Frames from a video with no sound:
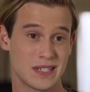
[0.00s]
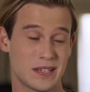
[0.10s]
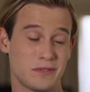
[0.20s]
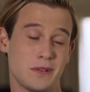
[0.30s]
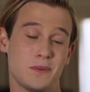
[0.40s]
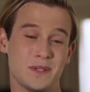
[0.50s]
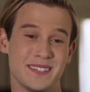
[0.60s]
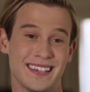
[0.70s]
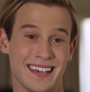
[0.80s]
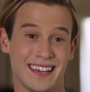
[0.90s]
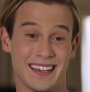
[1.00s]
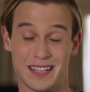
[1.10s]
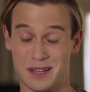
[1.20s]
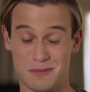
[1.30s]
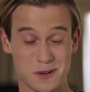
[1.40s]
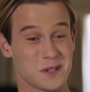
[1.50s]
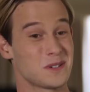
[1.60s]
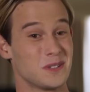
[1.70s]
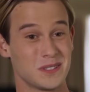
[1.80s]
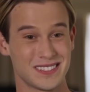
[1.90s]
She definitely was
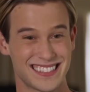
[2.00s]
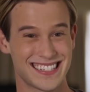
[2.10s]
emotional,